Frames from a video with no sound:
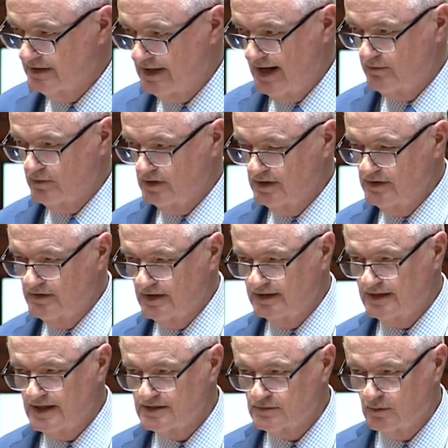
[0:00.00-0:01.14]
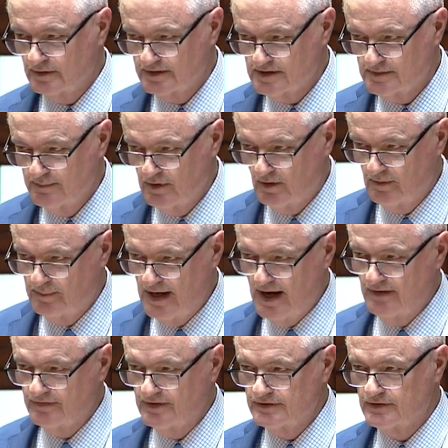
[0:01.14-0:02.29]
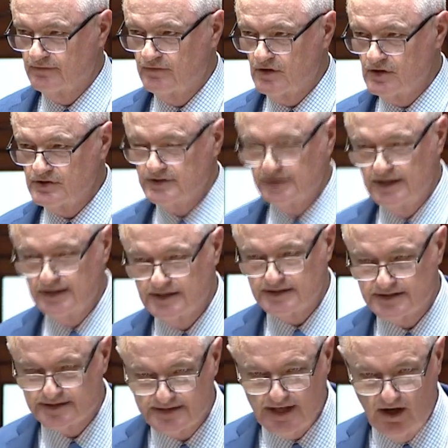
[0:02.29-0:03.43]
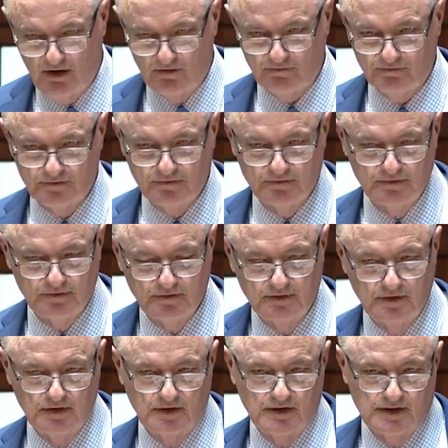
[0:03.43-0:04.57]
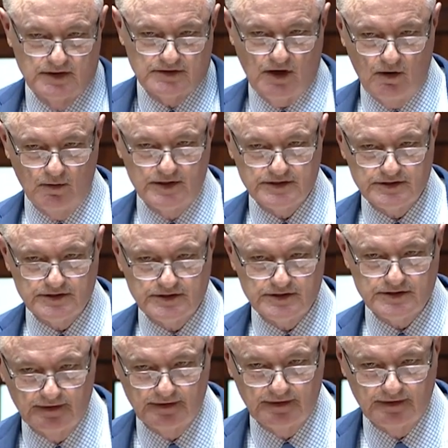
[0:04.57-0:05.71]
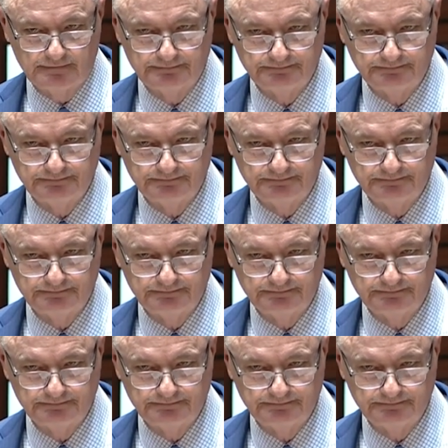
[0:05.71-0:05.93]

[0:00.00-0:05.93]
and I really think that's what this bill is about, that diversity in itself is always a good thing.